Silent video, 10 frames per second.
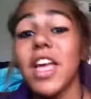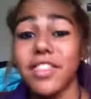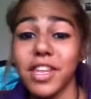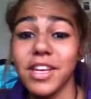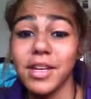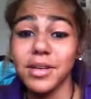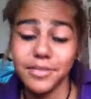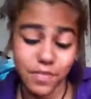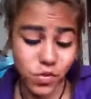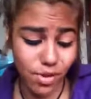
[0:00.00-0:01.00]
They're
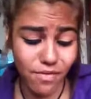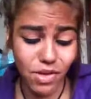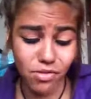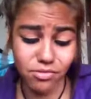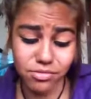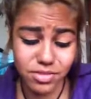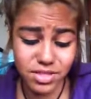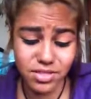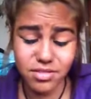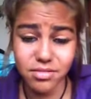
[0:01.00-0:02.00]
12 year
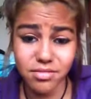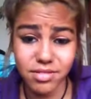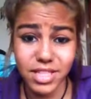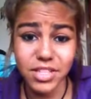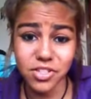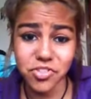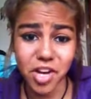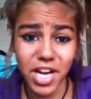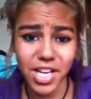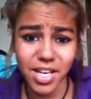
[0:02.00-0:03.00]
olds in
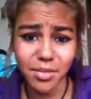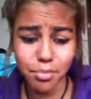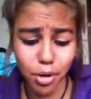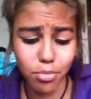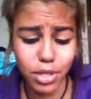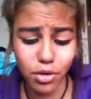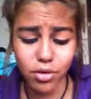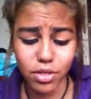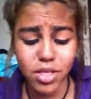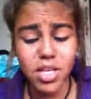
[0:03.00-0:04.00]
Australia probably
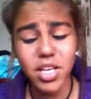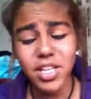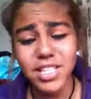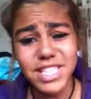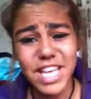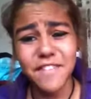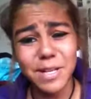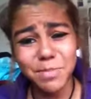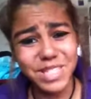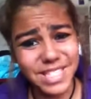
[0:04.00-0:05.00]

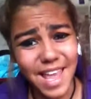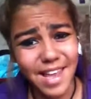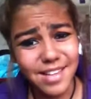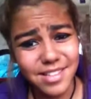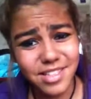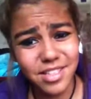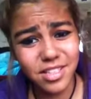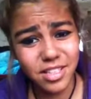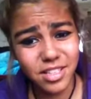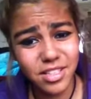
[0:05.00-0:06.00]
70%
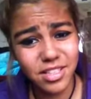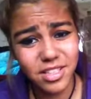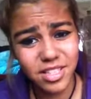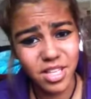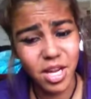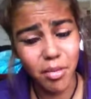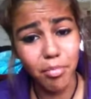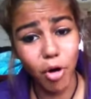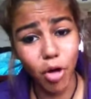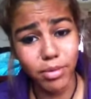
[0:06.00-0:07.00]

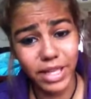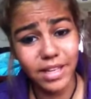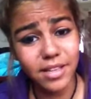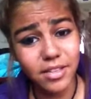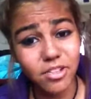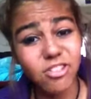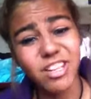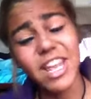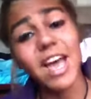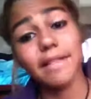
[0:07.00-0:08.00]
probably
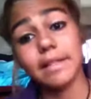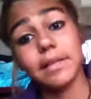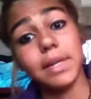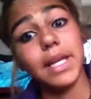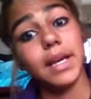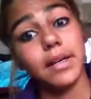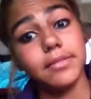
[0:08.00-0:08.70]
already have chlamydia.